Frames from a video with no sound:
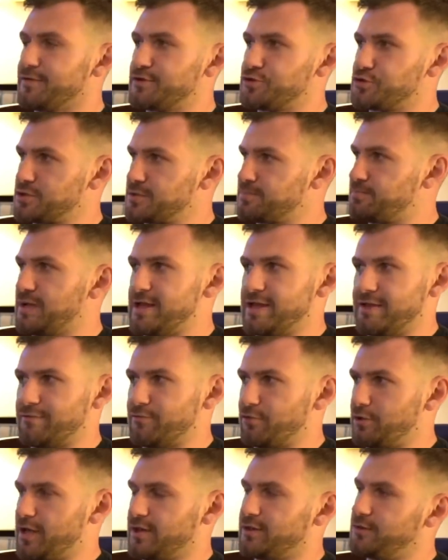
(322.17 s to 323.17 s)
and just playing
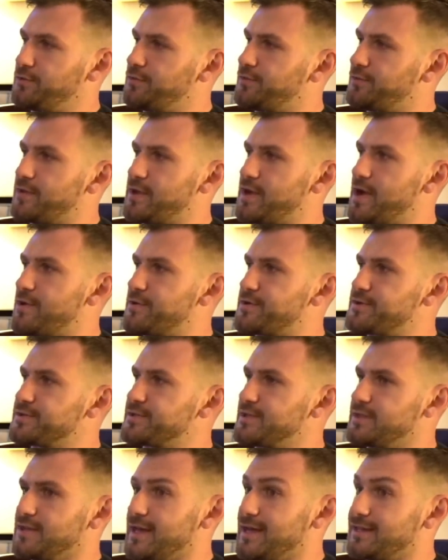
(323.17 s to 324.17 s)
for like 2-3
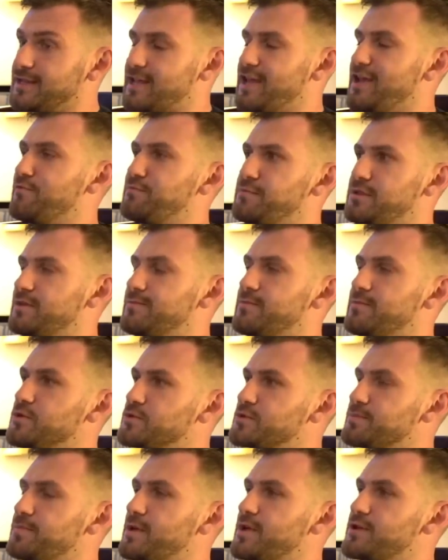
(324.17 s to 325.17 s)
hours. And that gave me the
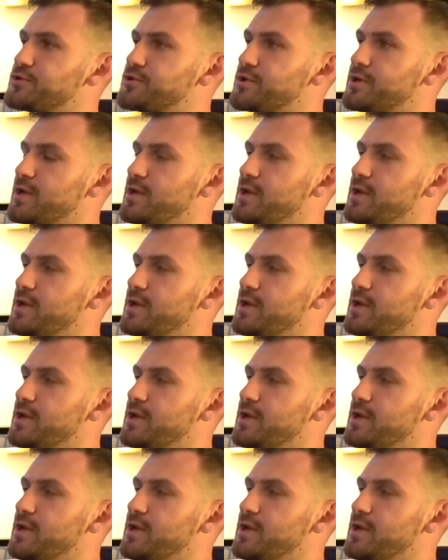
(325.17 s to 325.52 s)
most pleasure.